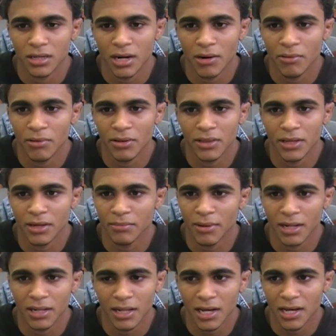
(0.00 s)
Everything,
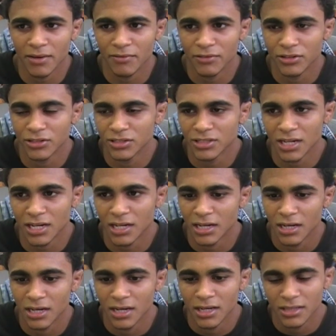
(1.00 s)
my life, just like
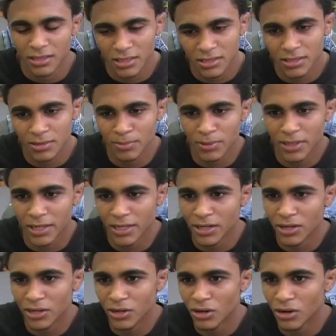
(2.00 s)
discipline,
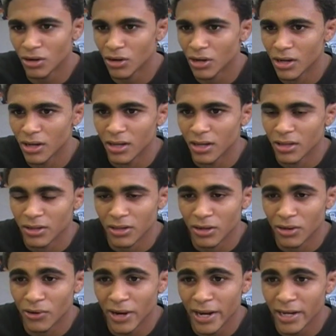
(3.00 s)
you know, the
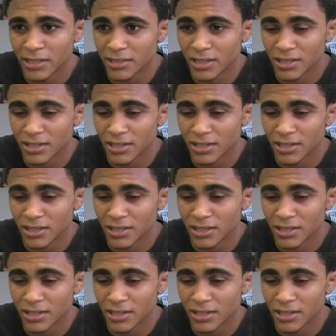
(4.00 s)
grades.